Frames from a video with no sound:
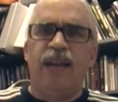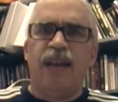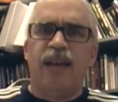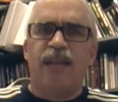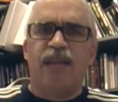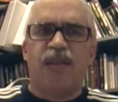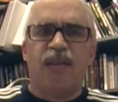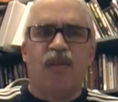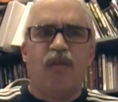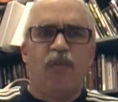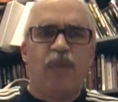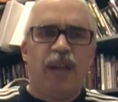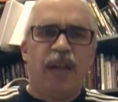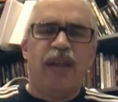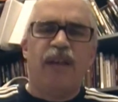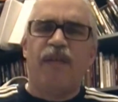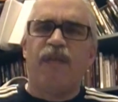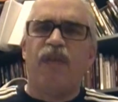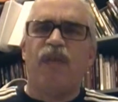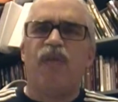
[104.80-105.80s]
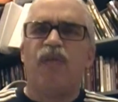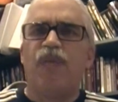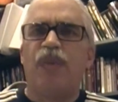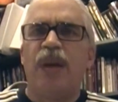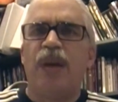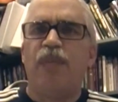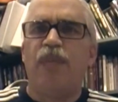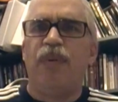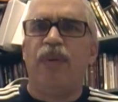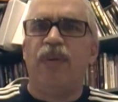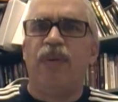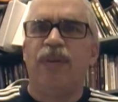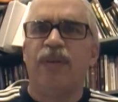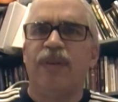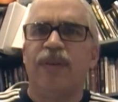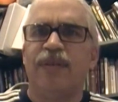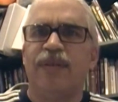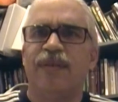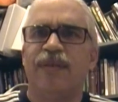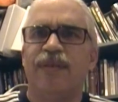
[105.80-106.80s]
And yet so many of those people
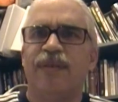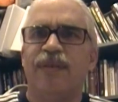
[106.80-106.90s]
